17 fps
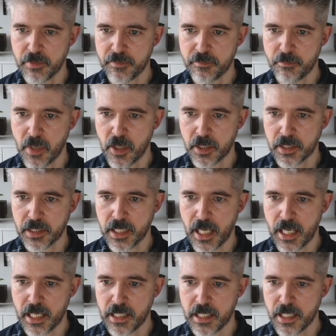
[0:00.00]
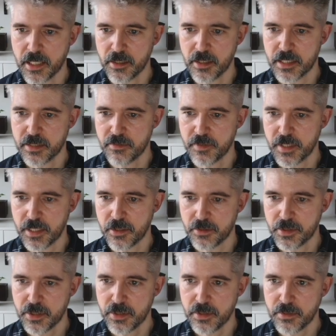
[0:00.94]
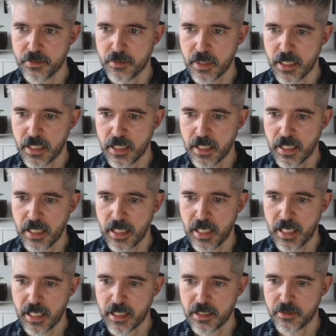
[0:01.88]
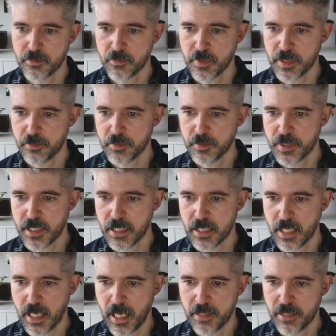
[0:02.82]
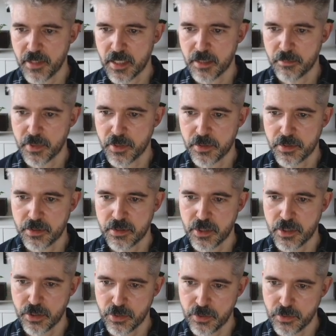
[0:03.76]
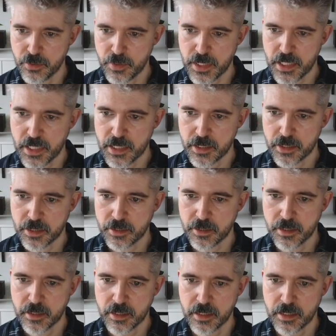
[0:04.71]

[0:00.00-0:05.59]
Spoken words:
We've marked that here as figure 2, and we will then add the number 2 here.